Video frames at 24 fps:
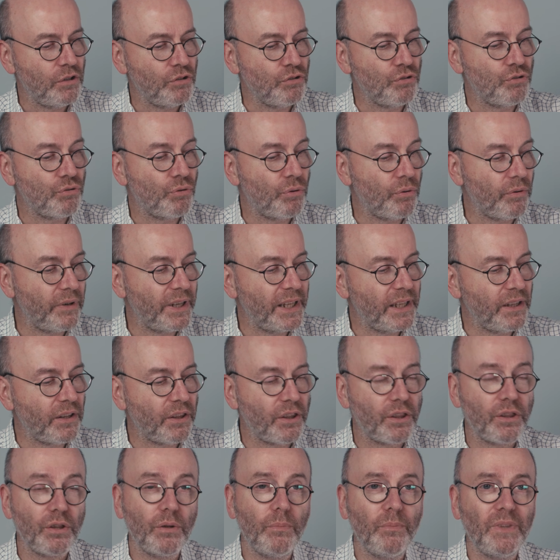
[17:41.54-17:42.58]
drawing
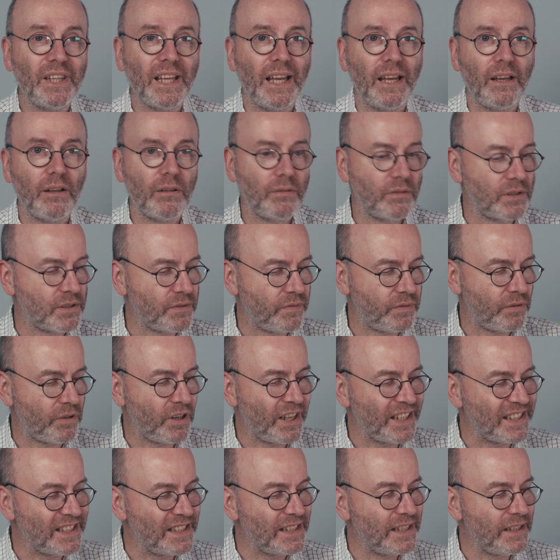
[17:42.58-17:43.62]
thumbnails for
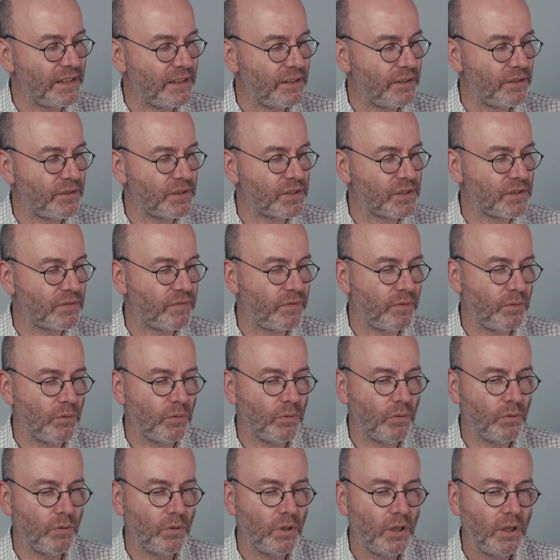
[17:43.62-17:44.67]
ideas
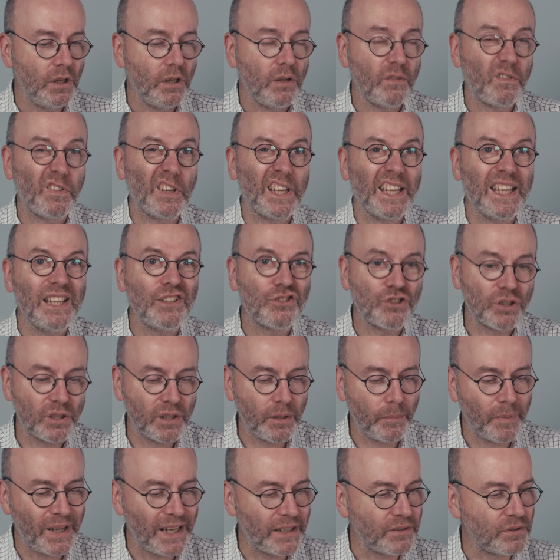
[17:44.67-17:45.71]
for each of
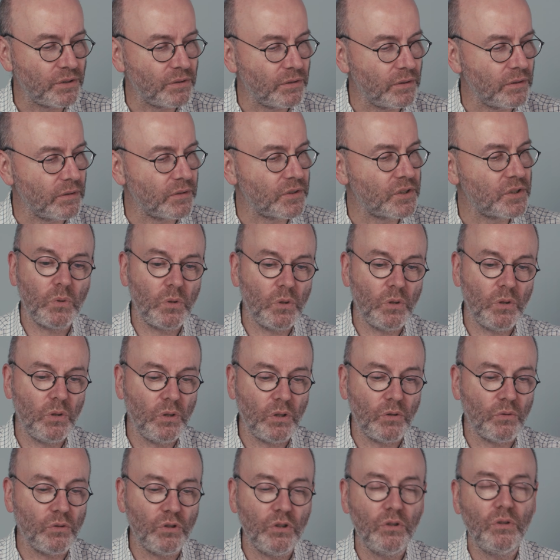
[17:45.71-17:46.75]
the battles.
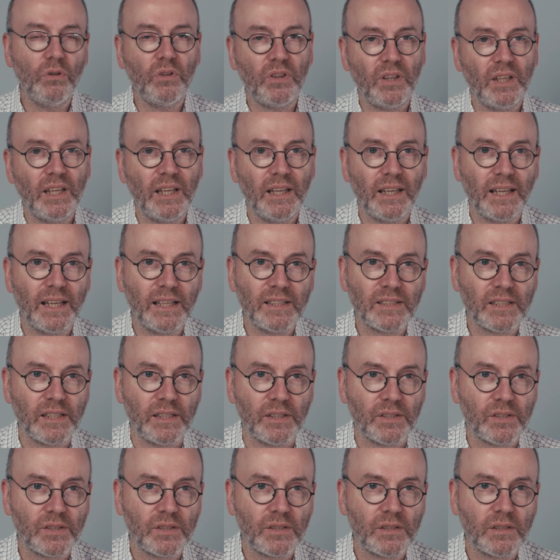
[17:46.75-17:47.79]
Nothing
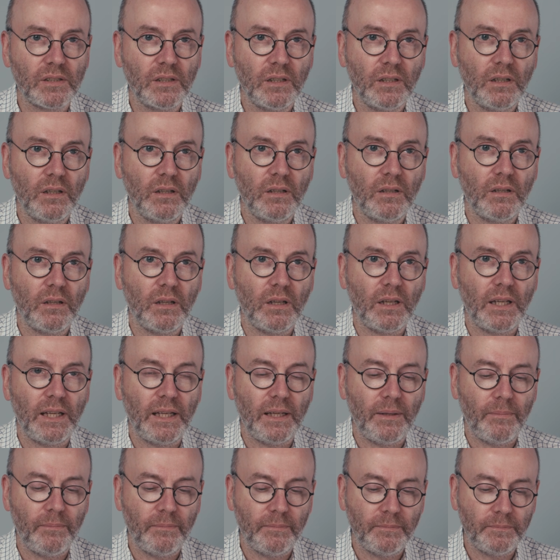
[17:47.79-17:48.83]
exists.
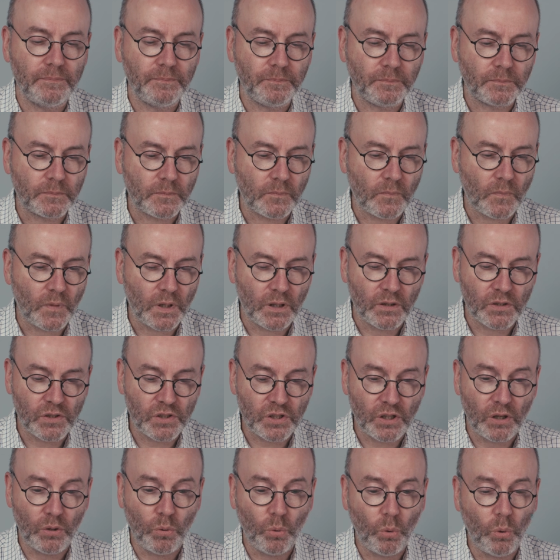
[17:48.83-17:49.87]

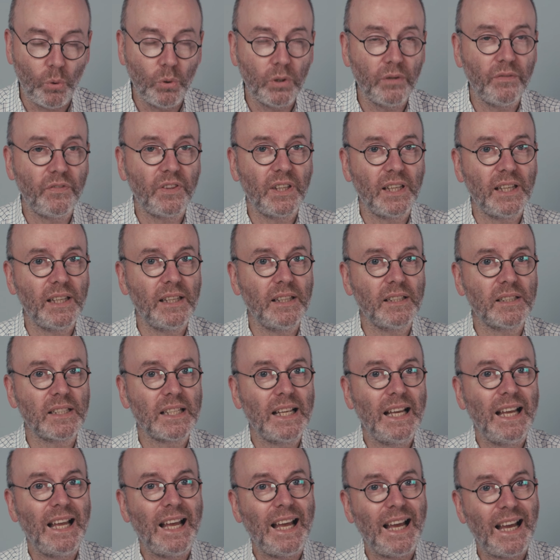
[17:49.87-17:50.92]
So all of
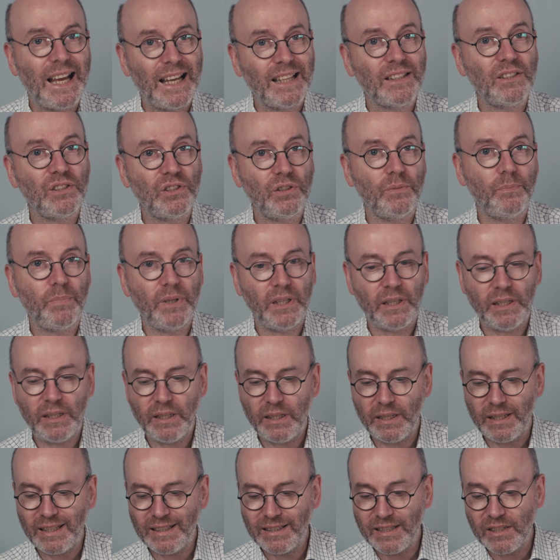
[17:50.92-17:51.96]
these had to
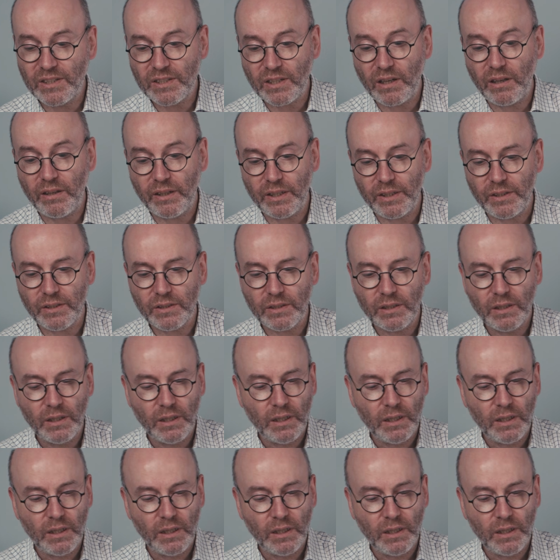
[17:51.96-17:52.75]
be designed.